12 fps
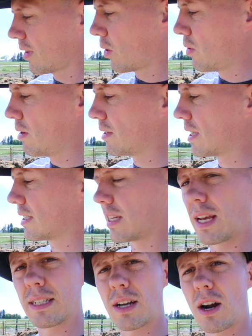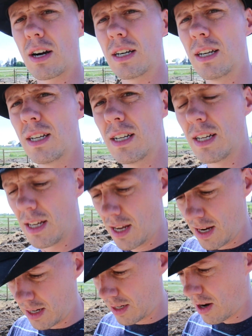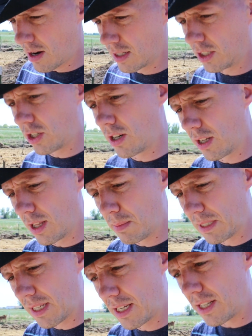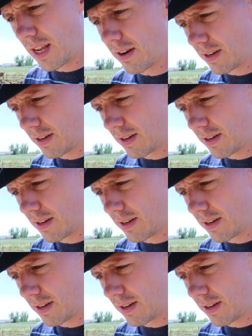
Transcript: We use this as our garden journal. Let me set you down